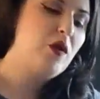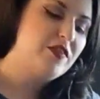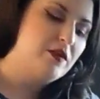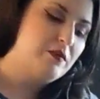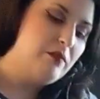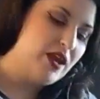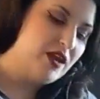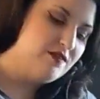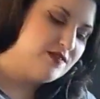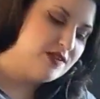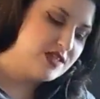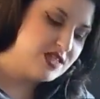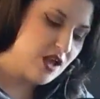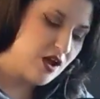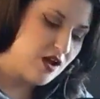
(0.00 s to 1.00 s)
want the
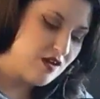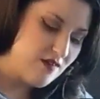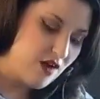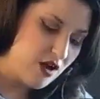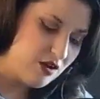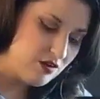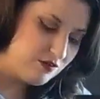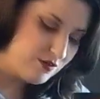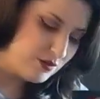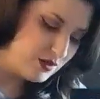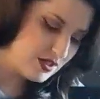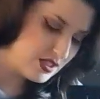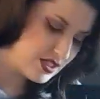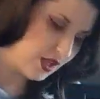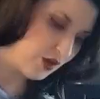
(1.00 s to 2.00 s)
benefits of
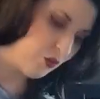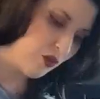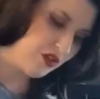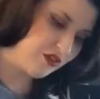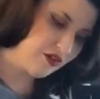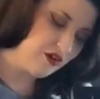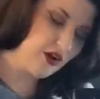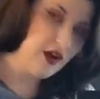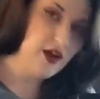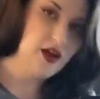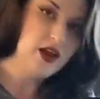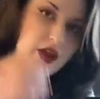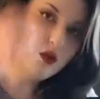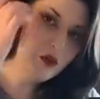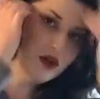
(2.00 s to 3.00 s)
autofocus and whether or not
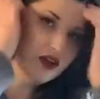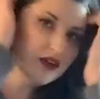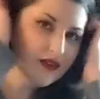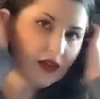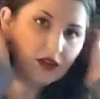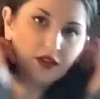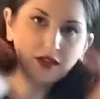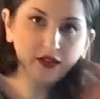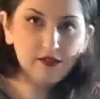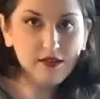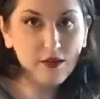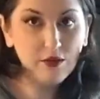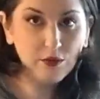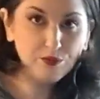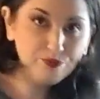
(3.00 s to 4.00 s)
I want to hear that clicking
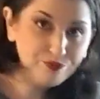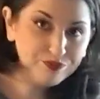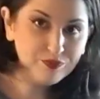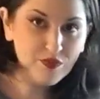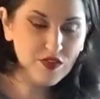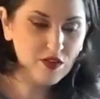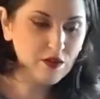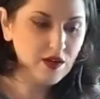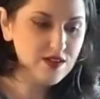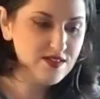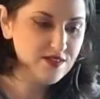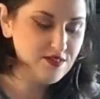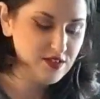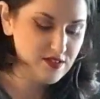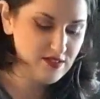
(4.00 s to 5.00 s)
sound. So I
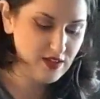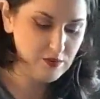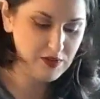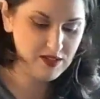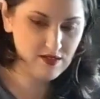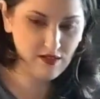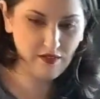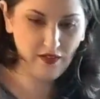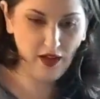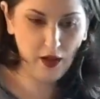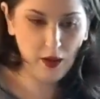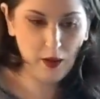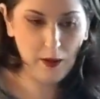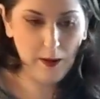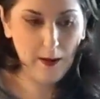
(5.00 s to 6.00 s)
just have to decide based on
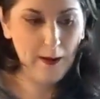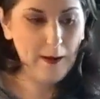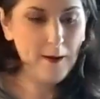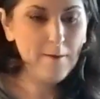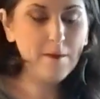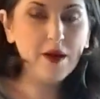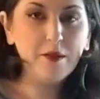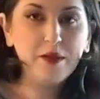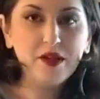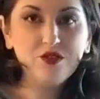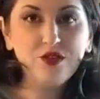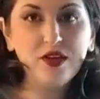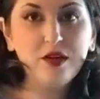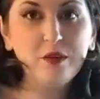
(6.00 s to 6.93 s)
that. But it plugs right